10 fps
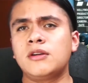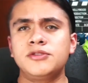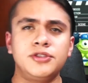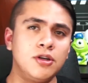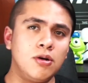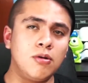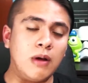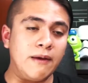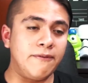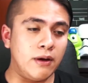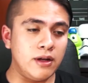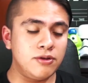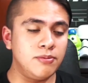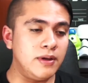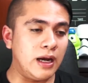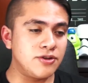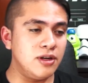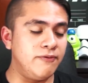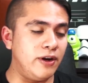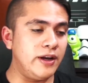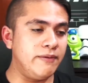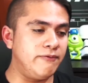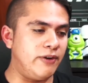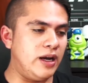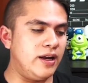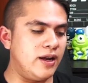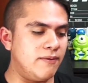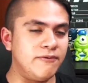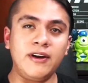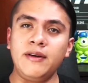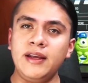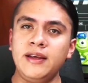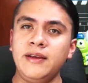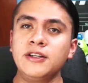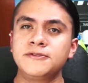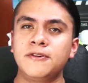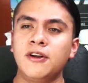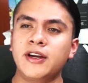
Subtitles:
So I found it to be actually very useful.